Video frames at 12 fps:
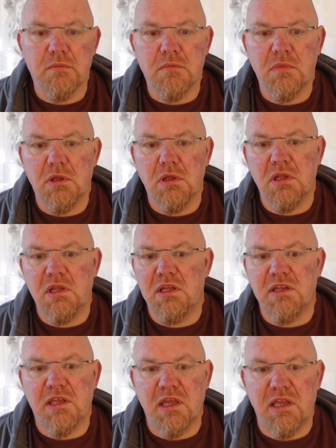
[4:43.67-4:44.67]
Early
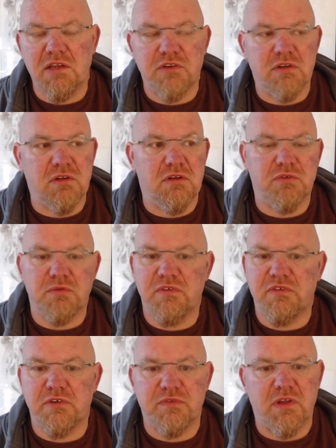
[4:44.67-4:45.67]
indications with
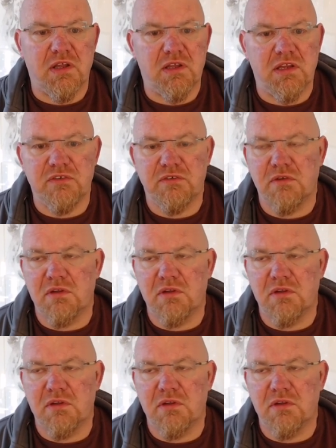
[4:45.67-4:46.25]
stuff like this,